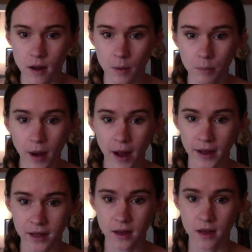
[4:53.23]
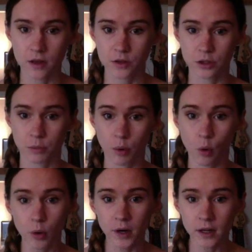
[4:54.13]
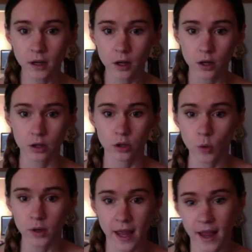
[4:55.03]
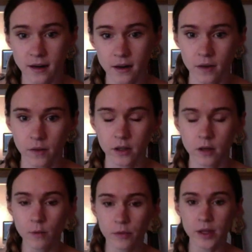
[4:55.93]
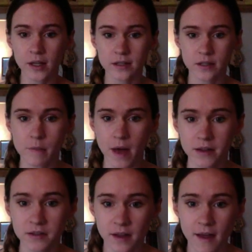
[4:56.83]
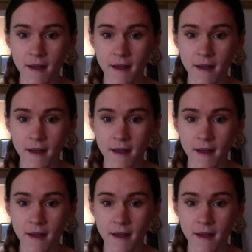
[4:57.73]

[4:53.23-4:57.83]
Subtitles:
by supporting your candidate that you think is the best,